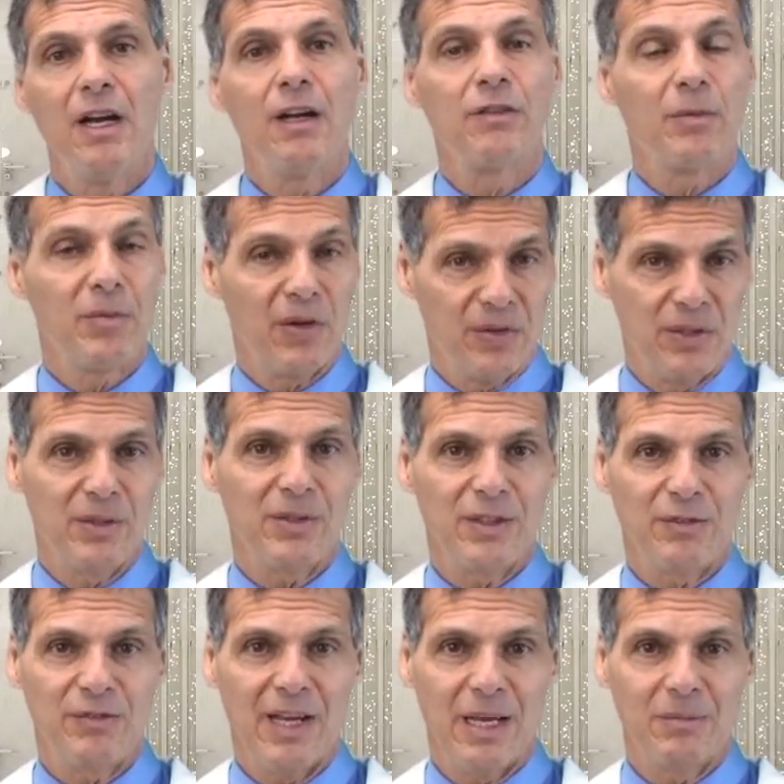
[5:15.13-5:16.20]
for both you and
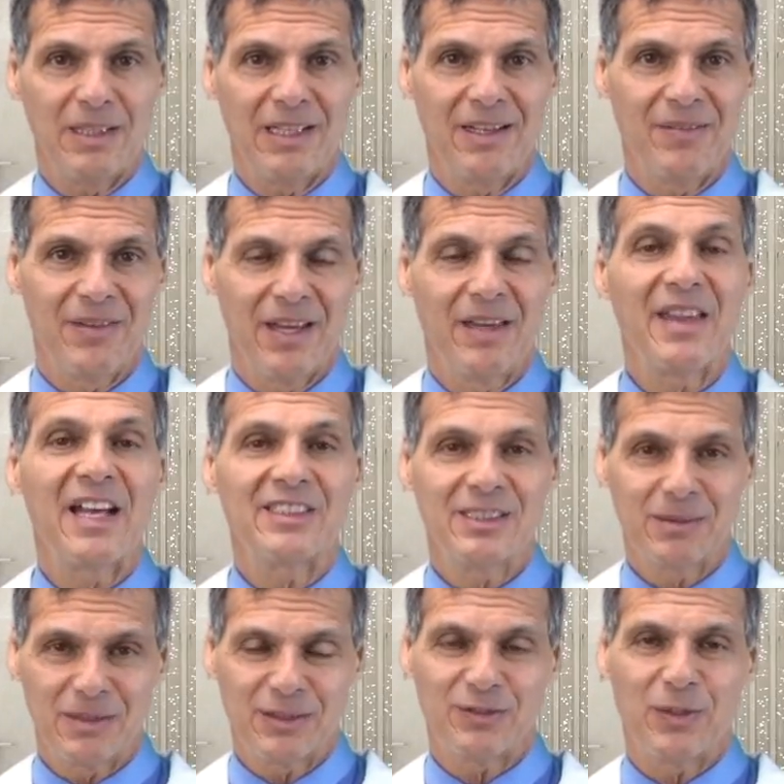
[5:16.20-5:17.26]
your family. Thanks
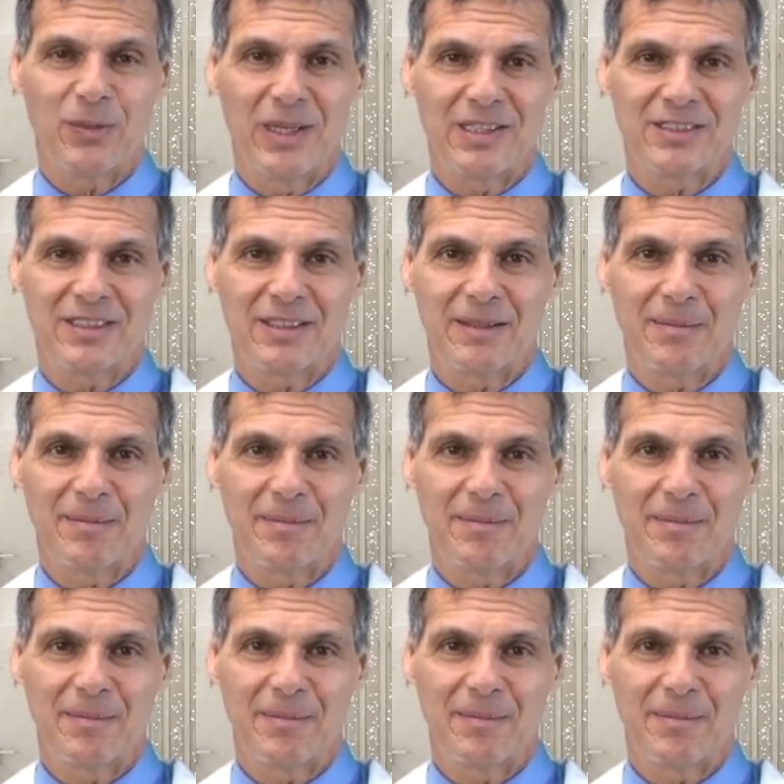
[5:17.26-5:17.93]
so much for watching.